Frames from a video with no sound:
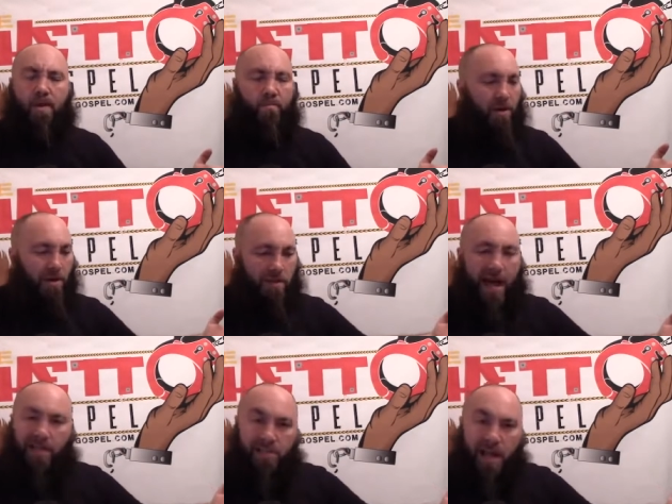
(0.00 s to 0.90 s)
But
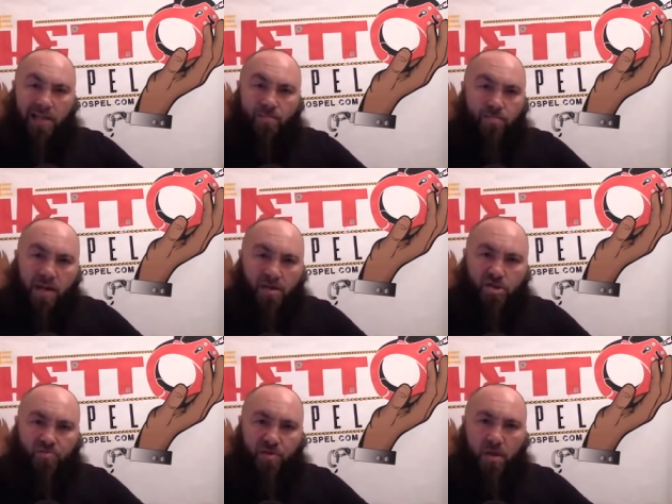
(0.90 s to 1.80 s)
that's not the
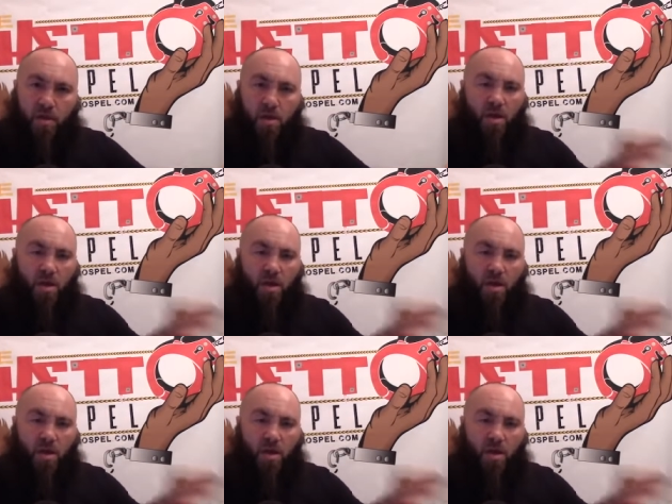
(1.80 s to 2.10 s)
ministry.